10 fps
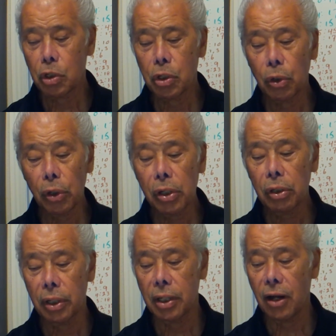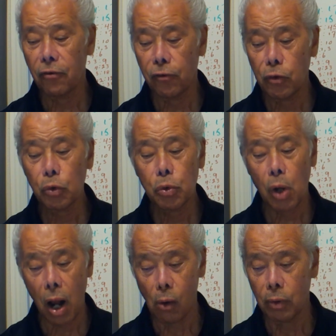clearly a future
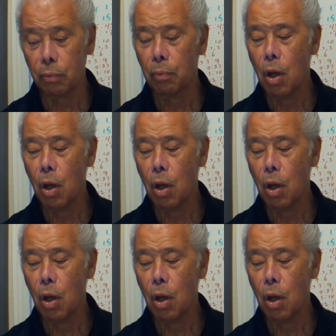hour,